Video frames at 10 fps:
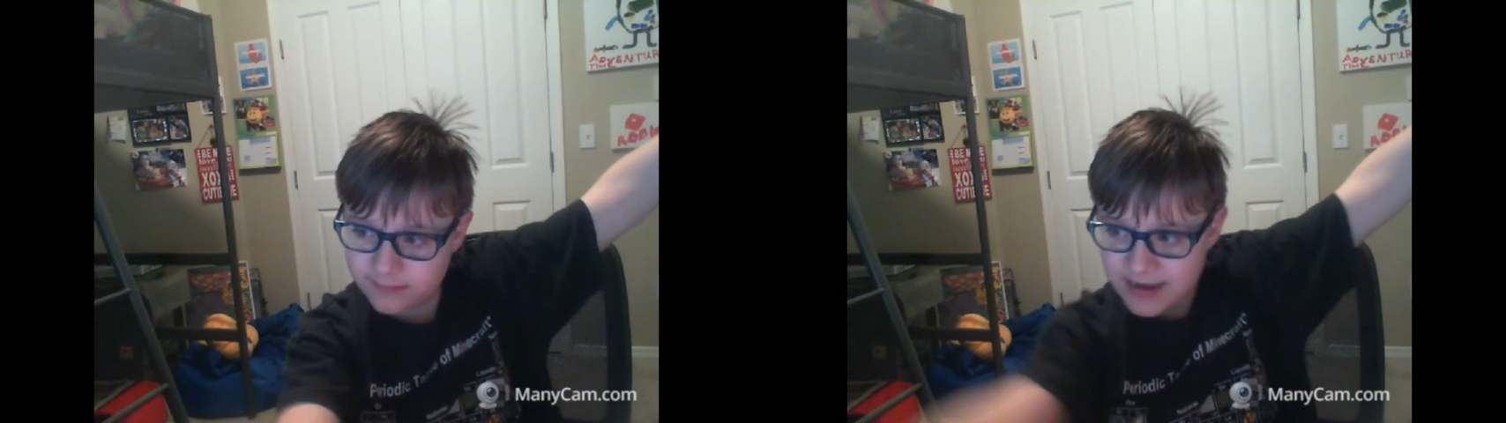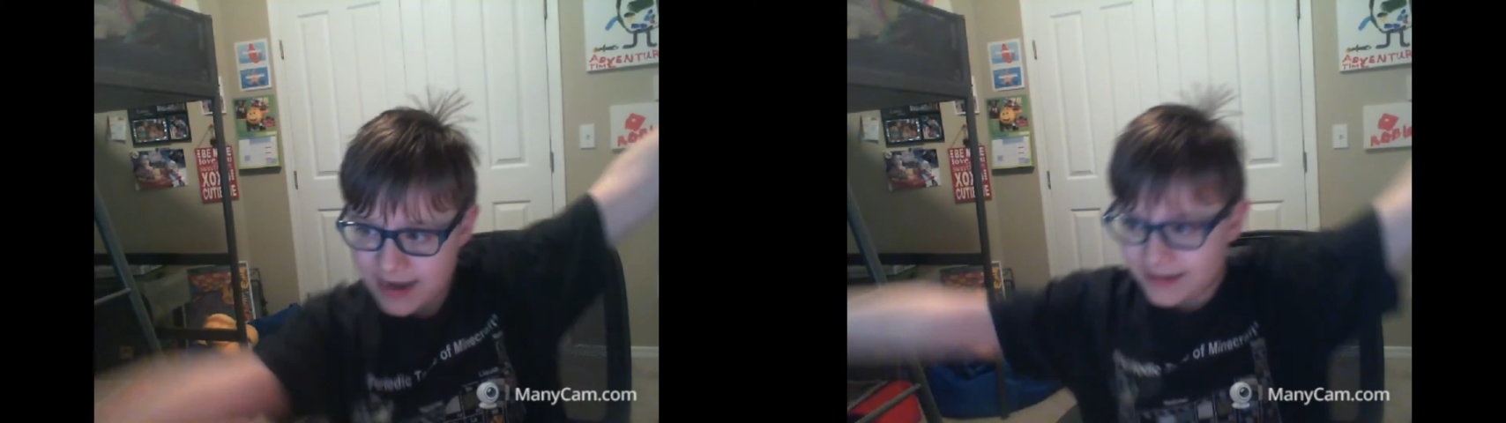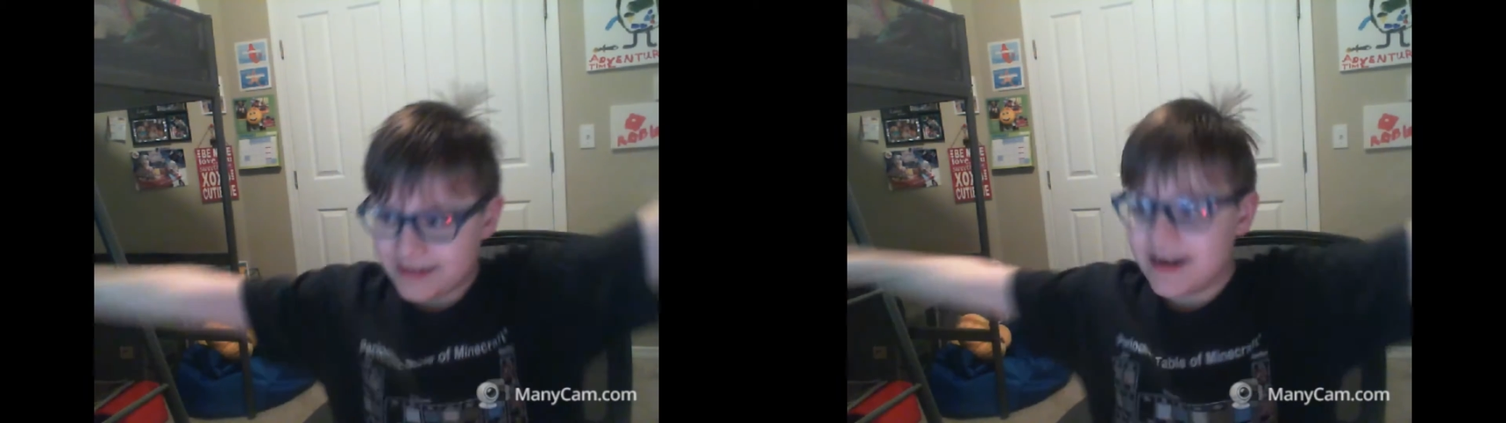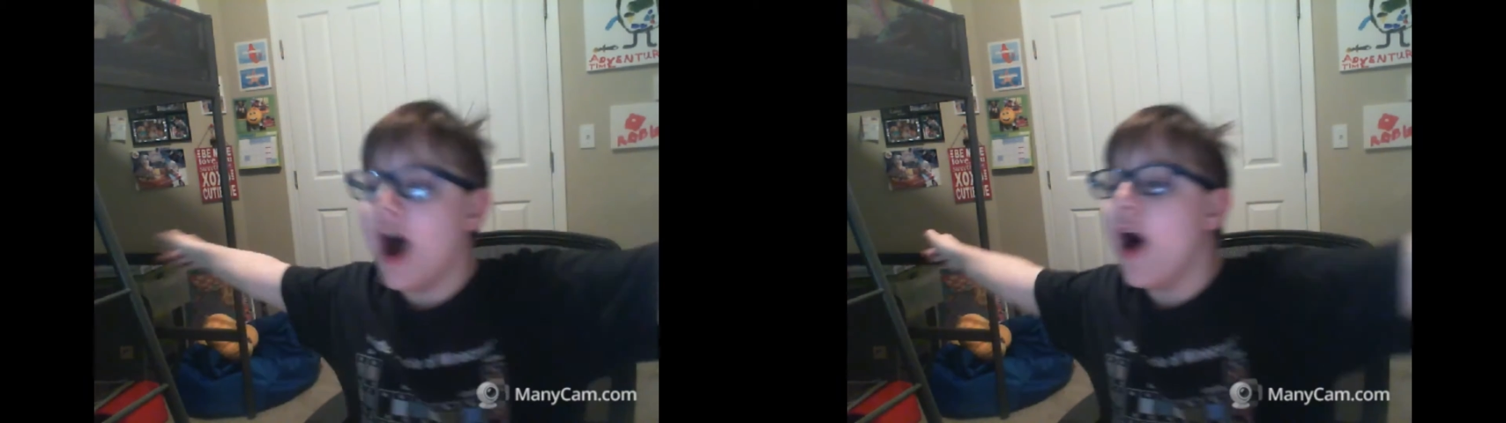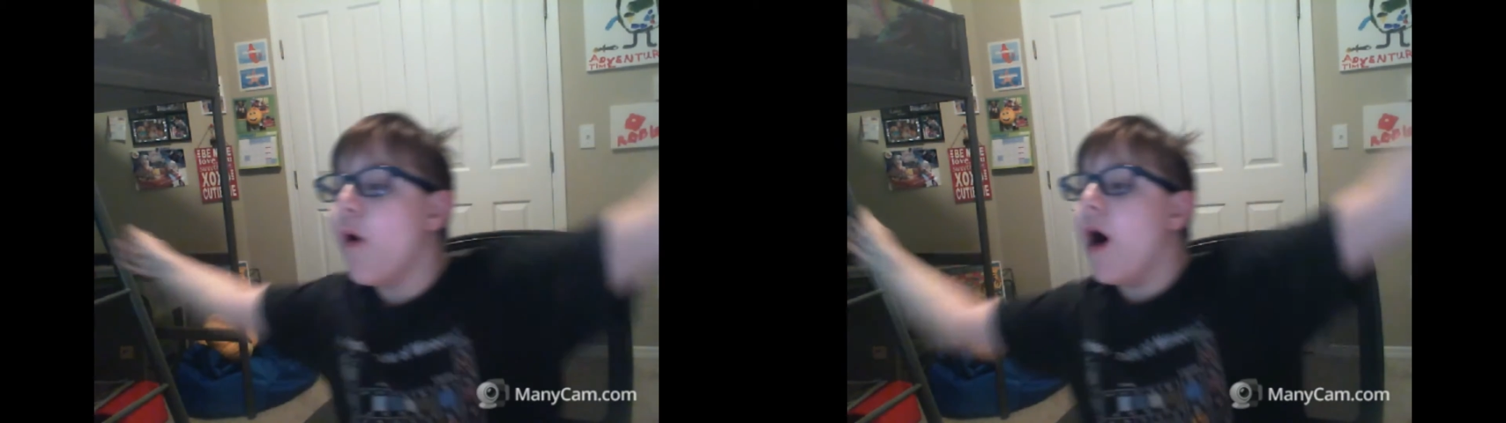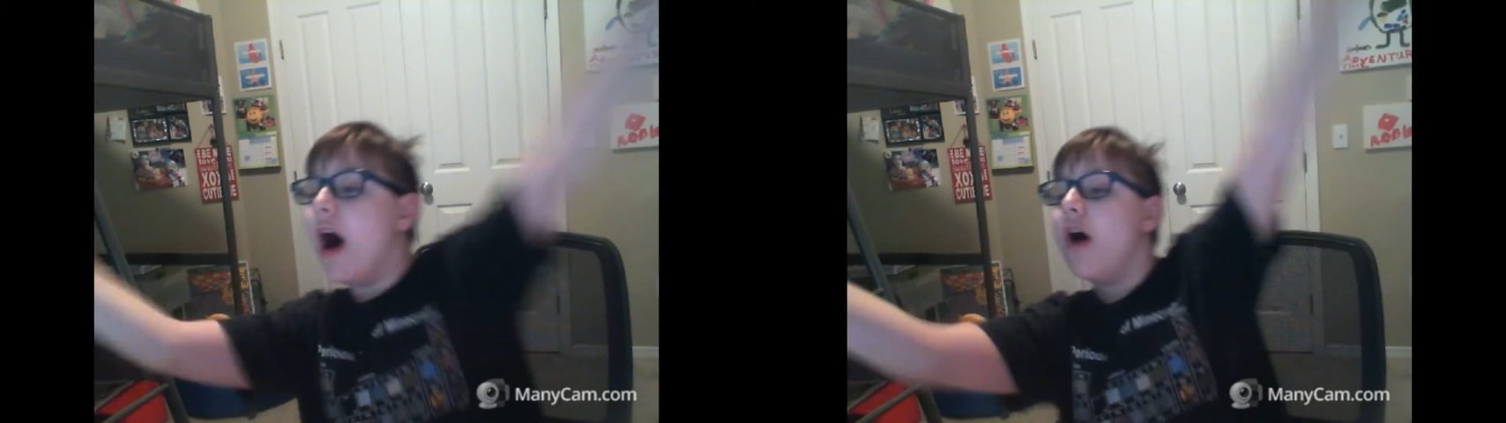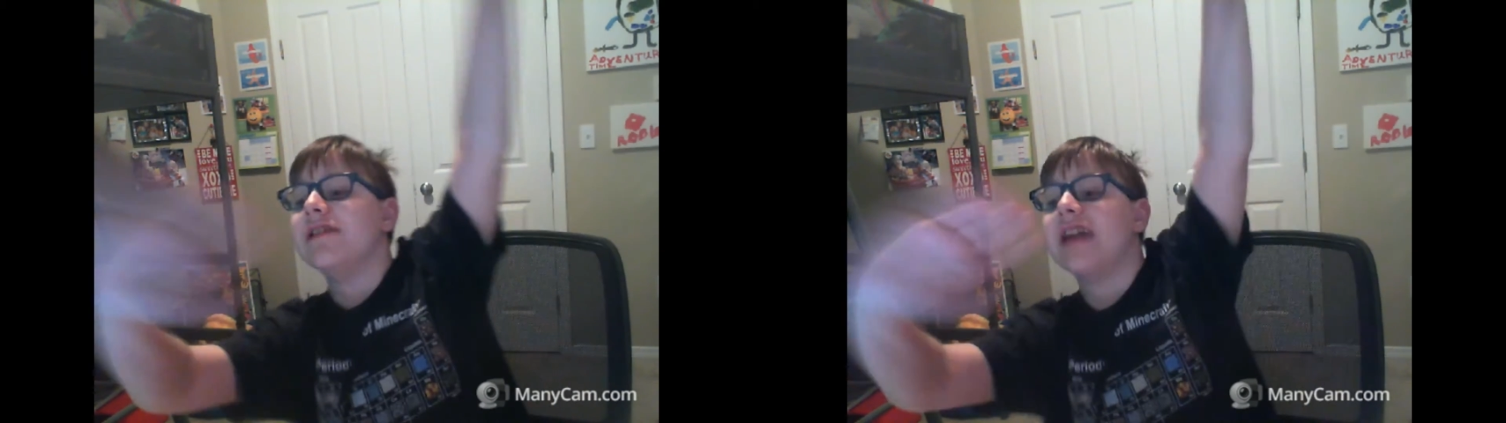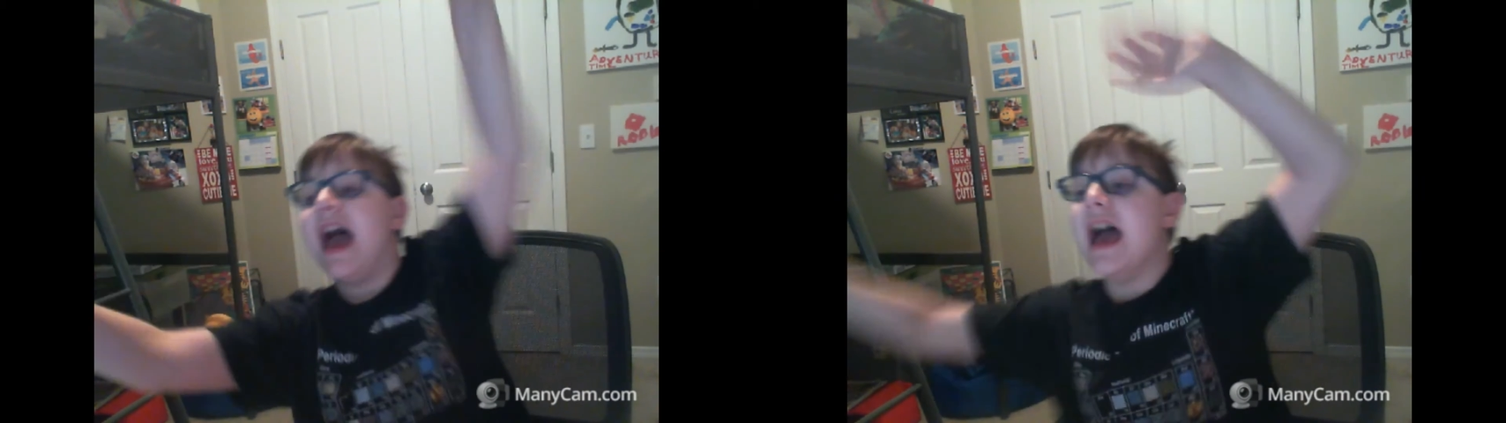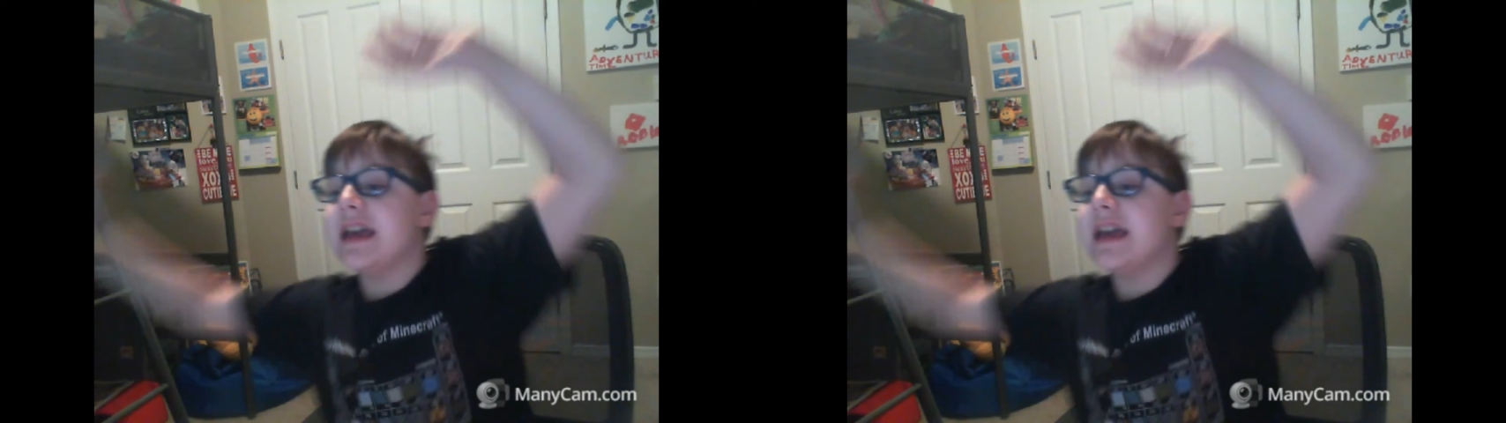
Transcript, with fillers: and no oh yeah